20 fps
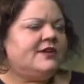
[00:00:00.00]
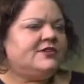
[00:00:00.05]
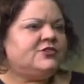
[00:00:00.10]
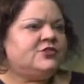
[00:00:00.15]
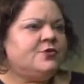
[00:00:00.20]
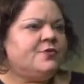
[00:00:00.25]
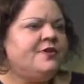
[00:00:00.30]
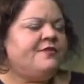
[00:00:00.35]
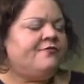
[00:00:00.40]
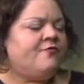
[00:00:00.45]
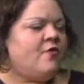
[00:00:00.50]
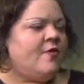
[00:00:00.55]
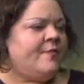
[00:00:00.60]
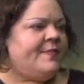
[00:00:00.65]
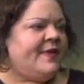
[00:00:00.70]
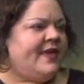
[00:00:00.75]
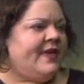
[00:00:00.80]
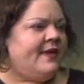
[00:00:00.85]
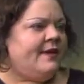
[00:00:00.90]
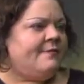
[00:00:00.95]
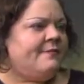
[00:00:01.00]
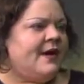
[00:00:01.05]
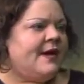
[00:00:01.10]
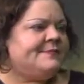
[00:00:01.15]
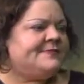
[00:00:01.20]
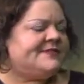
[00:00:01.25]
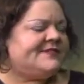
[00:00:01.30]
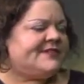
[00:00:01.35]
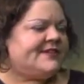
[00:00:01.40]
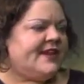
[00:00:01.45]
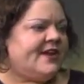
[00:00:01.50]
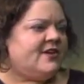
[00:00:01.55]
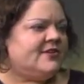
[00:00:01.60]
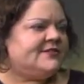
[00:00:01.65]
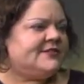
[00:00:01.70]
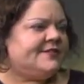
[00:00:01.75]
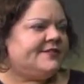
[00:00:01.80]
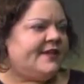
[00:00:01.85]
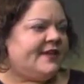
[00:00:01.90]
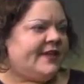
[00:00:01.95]
2 and 4 p.m.
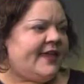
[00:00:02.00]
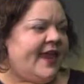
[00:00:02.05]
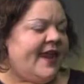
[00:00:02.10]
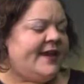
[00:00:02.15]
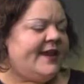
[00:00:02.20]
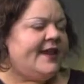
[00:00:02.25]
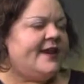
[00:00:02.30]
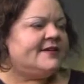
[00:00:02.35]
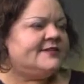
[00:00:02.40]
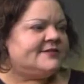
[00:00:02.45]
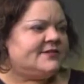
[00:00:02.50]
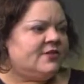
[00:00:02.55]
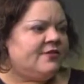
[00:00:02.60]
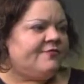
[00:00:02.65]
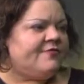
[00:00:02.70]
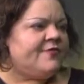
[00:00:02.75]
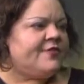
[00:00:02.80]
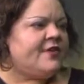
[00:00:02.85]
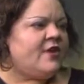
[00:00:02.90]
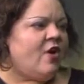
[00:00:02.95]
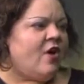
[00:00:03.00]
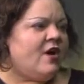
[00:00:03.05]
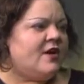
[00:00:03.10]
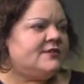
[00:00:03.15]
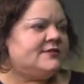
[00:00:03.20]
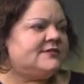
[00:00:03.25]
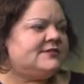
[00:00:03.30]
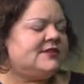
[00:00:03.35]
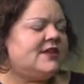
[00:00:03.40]
upstairs at the Acadiana Center for the Arts.